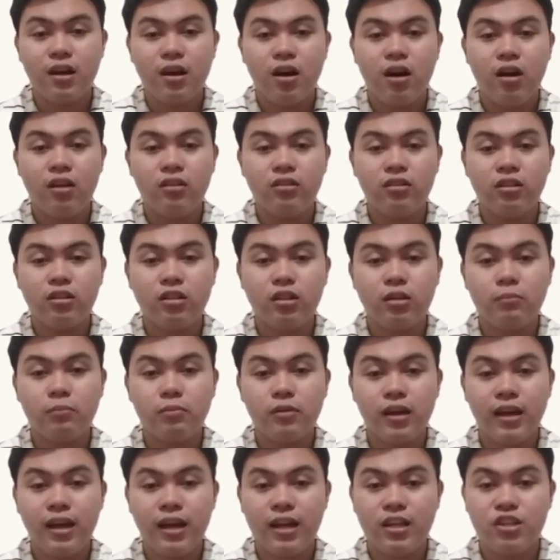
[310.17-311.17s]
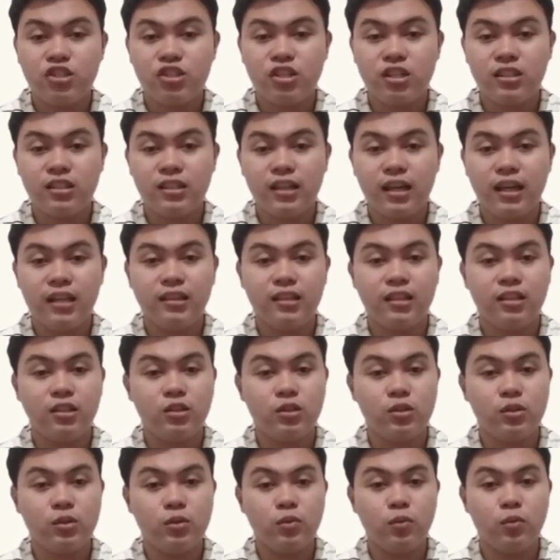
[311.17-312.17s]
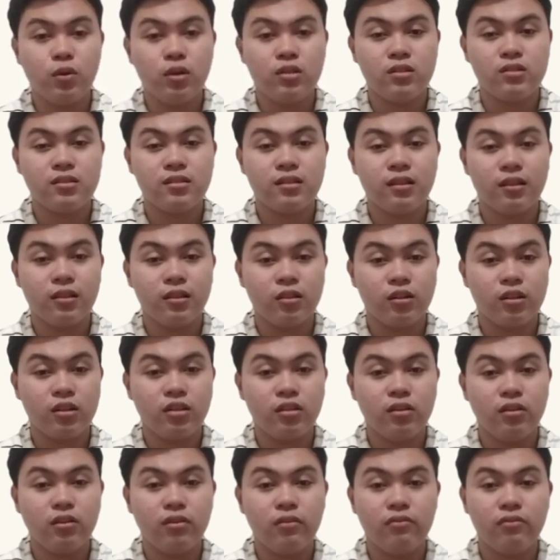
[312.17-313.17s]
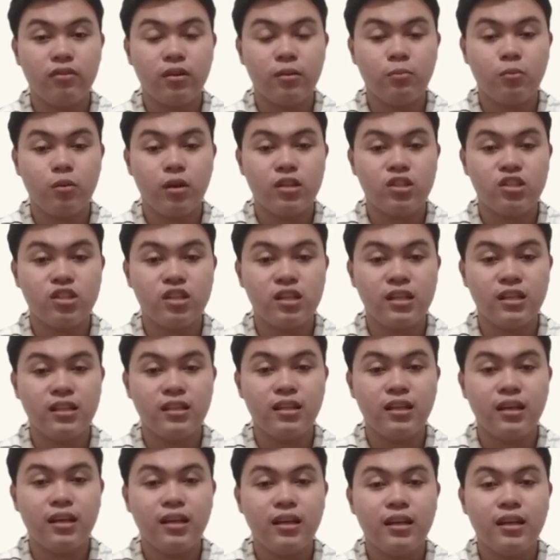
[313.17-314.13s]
on their comprehension and the new words learned from watching